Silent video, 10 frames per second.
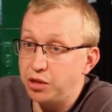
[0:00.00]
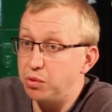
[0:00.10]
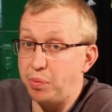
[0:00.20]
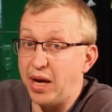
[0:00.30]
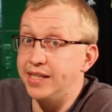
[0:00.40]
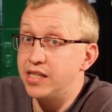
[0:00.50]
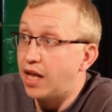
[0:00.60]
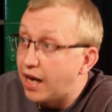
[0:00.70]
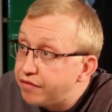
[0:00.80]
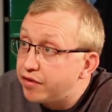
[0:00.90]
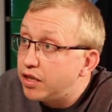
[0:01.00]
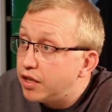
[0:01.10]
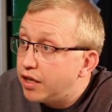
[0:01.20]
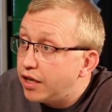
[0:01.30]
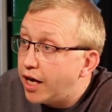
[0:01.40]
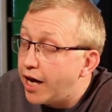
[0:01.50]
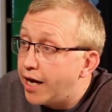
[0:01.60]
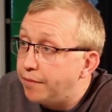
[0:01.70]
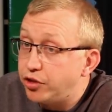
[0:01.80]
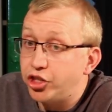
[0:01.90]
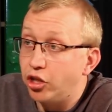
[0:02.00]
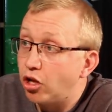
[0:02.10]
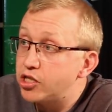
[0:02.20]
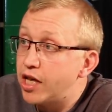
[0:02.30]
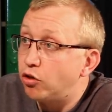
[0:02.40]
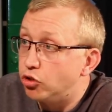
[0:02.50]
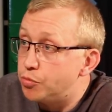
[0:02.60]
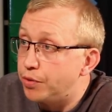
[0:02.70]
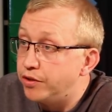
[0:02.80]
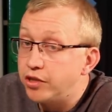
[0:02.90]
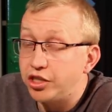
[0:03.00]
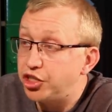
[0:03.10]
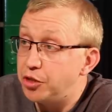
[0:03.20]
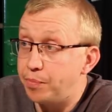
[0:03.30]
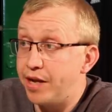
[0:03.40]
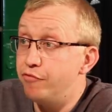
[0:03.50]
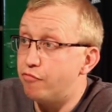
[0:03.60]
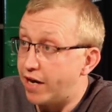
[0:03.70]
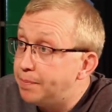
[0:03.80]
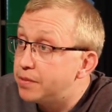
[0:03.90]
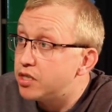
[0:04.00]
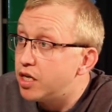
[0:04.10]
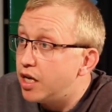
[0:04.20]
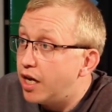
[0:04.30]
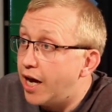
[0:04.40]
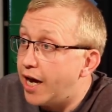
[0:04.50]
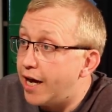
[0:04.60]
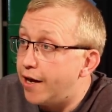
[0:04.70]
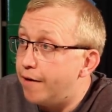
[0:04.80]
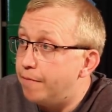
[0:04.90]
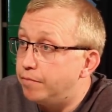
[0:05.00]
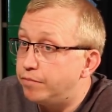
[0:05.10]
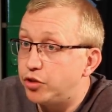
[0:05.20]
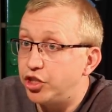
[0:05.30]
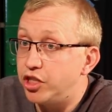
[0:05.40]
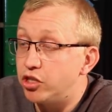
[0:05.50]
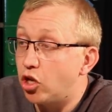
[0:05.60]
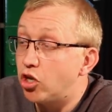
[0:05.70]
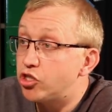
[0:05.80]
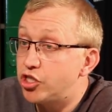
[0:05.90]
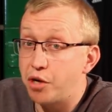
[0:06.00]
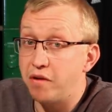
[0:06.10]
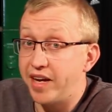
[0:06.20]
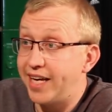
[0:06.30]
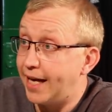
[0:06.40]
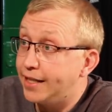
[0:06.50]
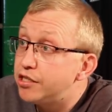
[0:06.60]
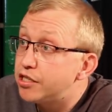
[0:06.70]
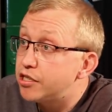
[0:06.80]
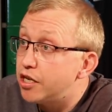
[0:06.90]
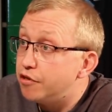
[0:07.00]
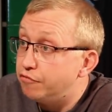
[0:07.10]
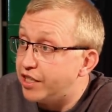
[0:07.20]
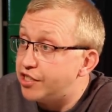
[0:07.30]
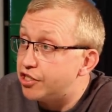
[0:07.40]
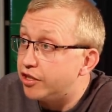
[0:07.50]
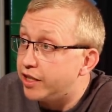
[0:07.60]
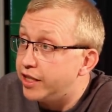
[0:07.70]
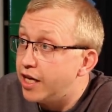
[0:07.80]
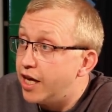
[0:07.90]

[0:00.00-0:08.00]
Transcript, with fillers: She was burned alive. Mm. Um, she lost her husband. She's been raped. Yeah. Um, she's lost two of her kids yeah. recently.